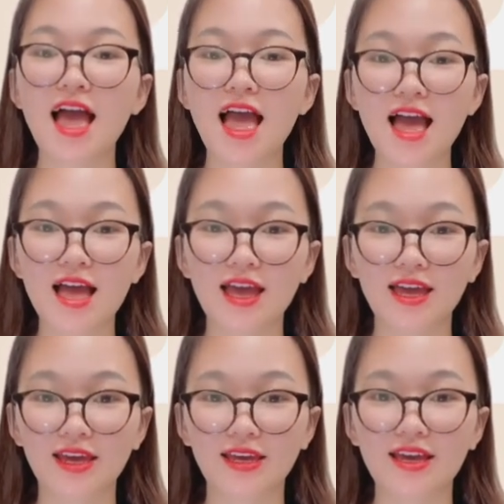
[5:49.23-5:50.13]

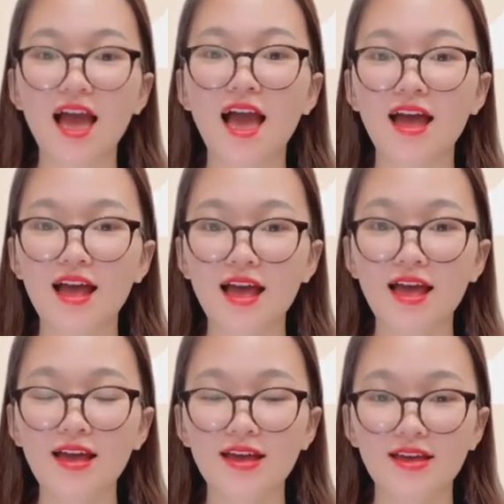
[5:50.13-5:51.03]
a, a,
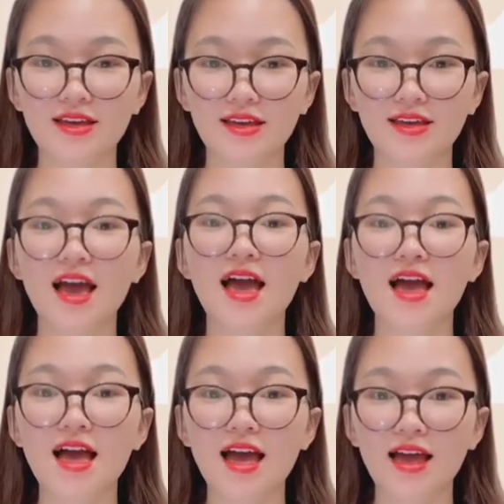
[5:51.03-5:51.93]
e,
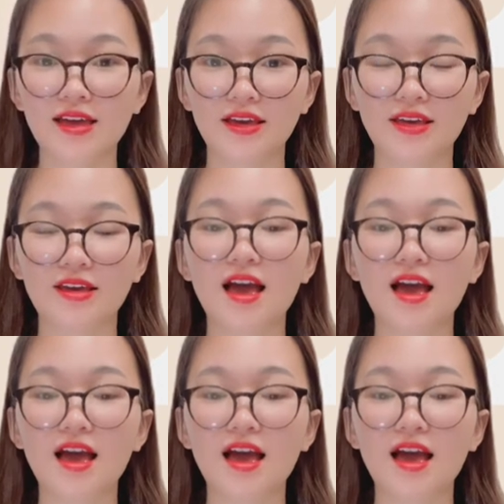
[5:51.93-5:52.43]
a,